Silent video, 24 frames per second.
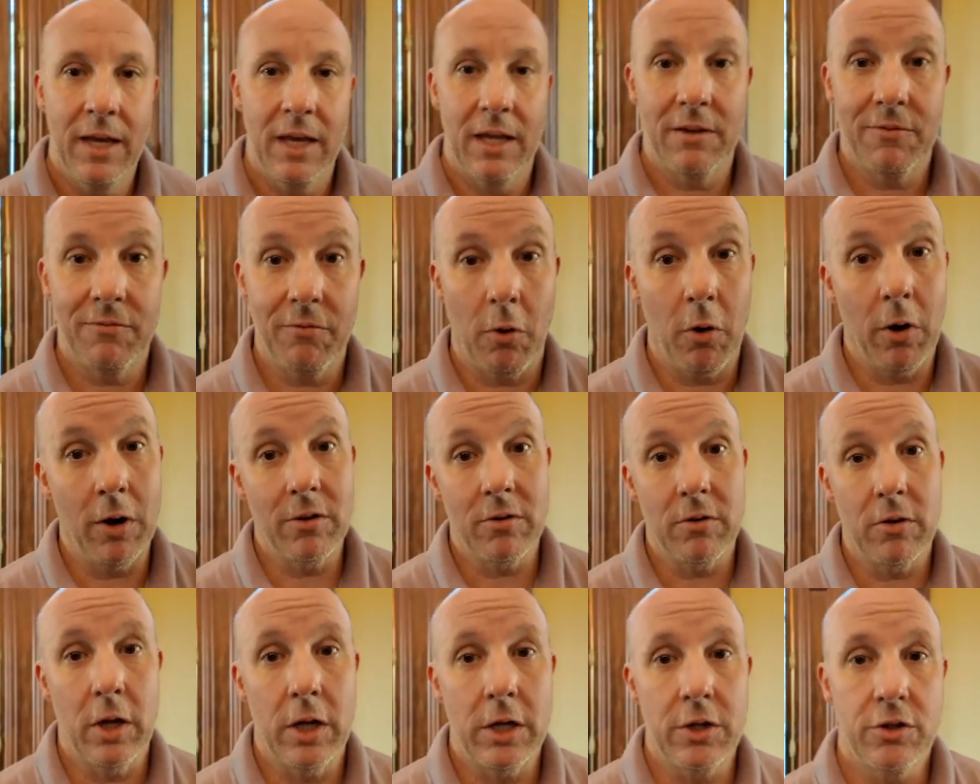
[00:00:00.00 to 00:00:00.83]
As far
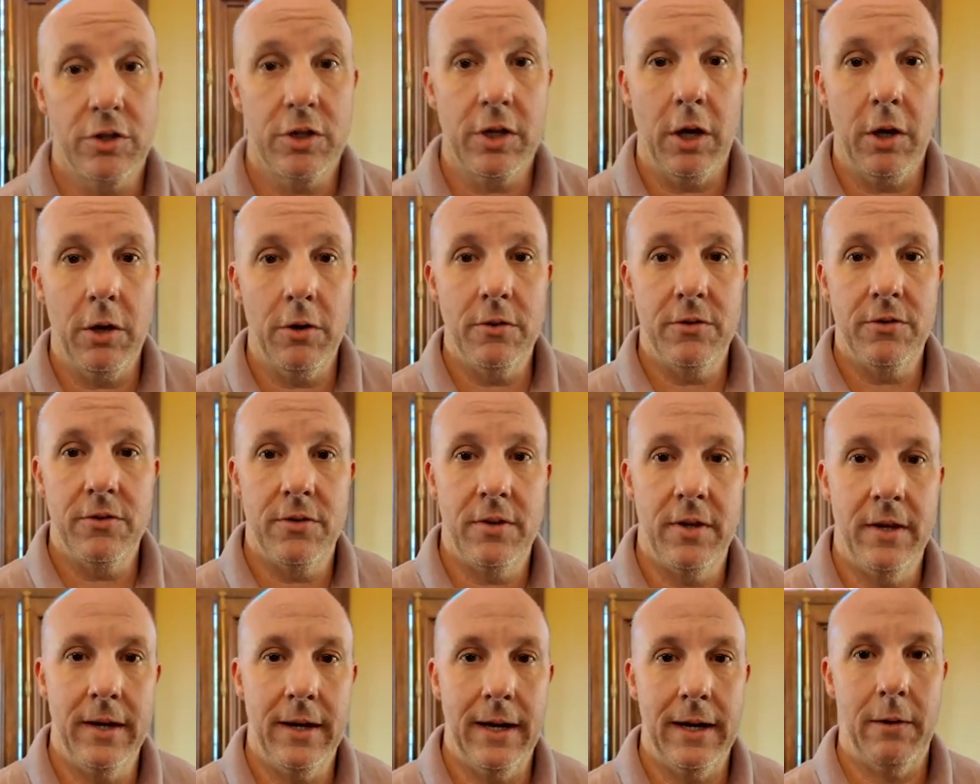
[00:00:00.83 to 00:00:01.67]
as lunch
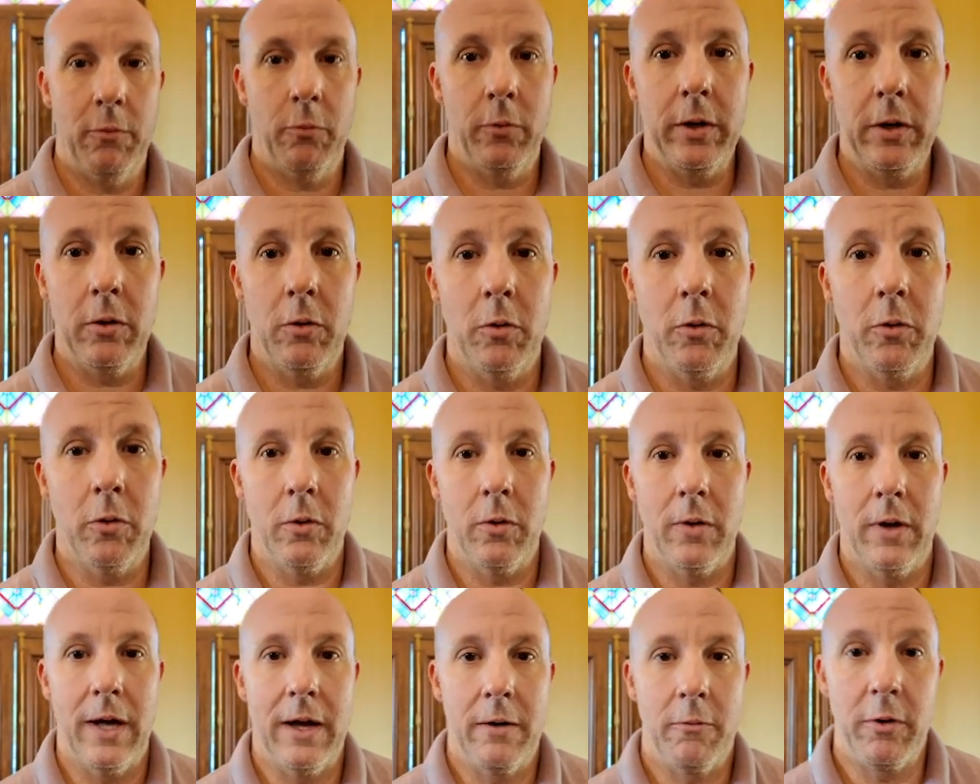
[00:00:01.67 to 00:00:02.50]
goes, uh,
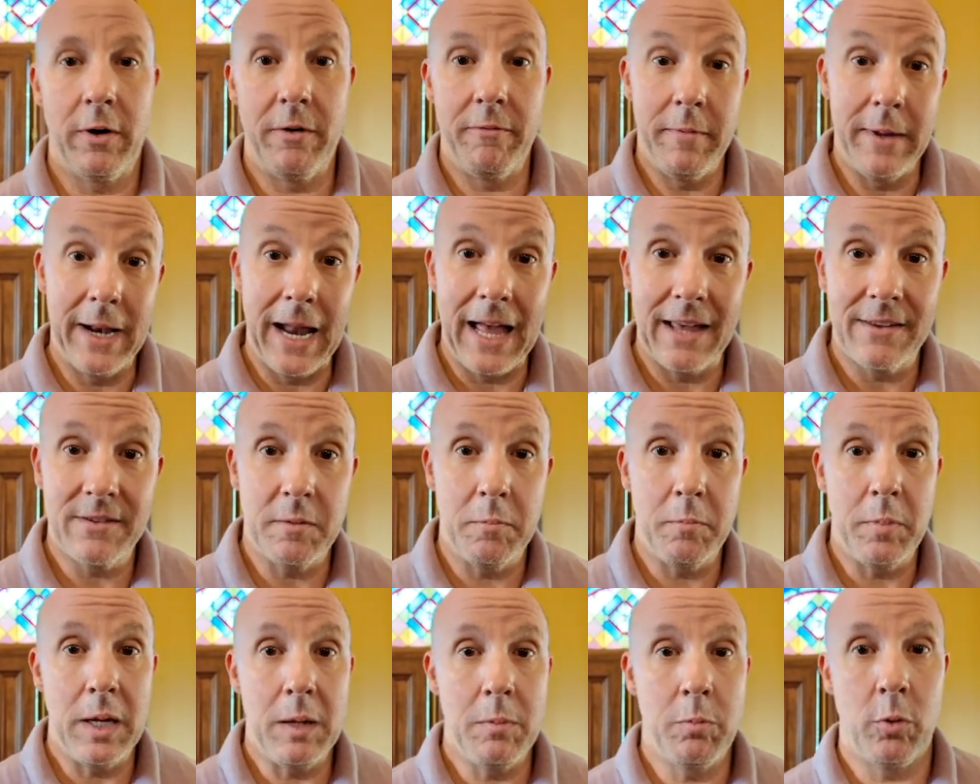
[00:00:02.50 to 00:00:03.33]
we'll, we've been
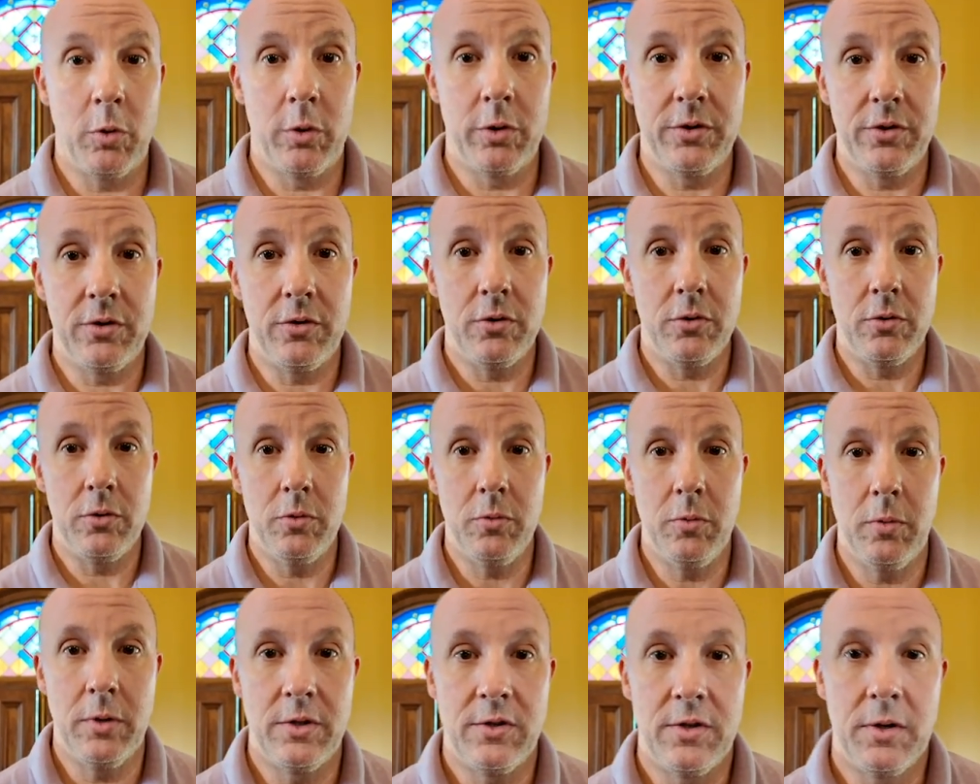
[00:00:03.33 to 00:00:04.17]
asking people
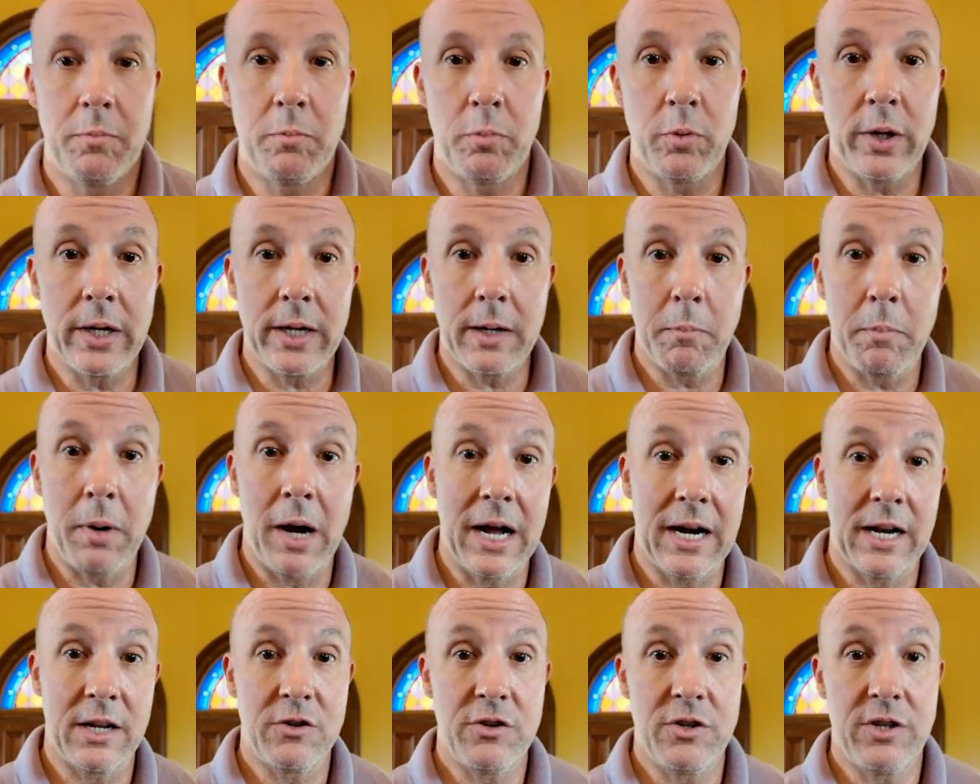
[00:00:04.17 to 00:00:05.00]
to, to bring a
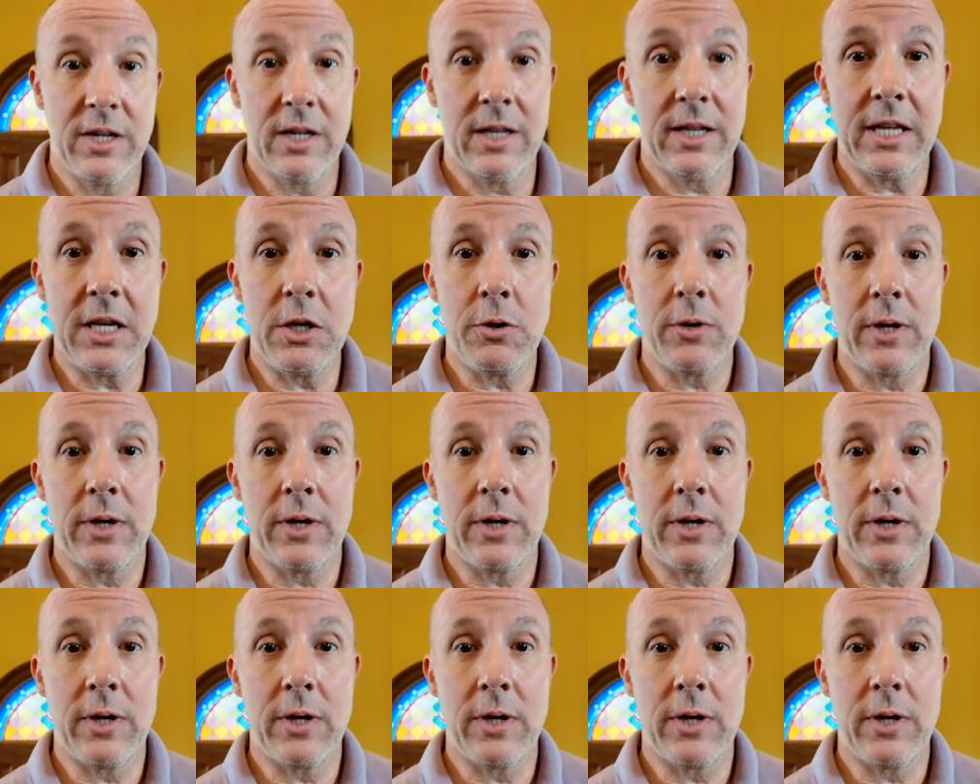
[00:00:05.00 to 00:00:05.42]
pot of chili.